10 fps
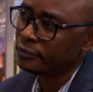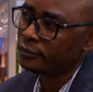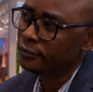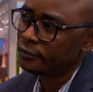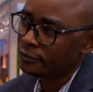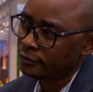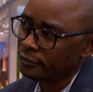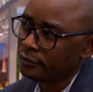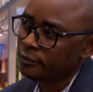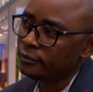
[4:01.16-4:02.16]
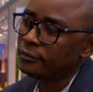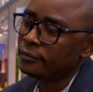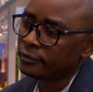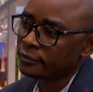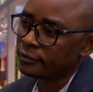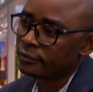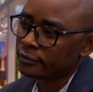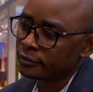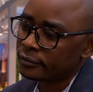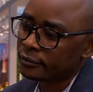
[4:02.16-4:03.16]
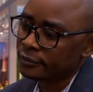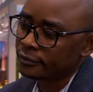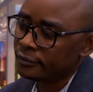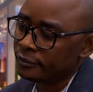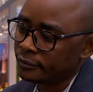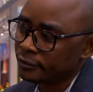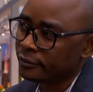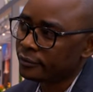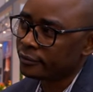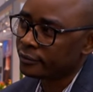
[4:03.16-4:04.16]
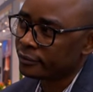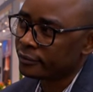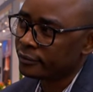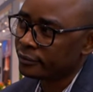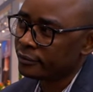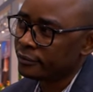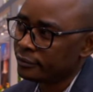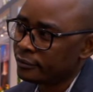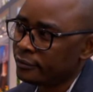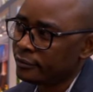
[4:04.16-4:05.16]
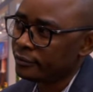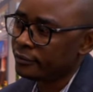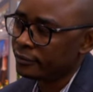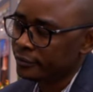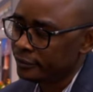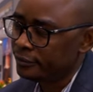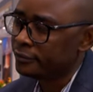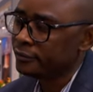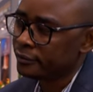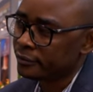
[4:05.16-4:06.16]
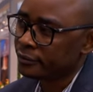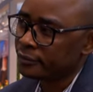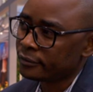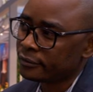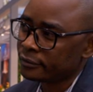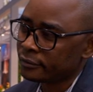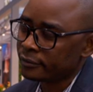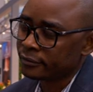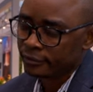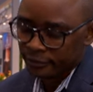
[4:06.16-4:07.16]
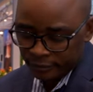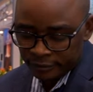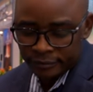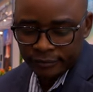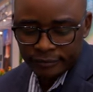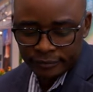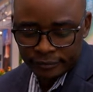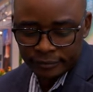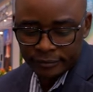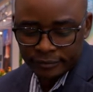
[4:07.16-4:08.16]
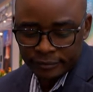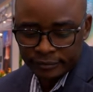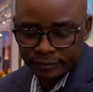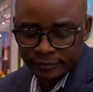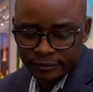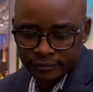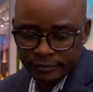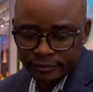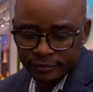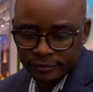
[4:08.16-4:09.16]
(silent)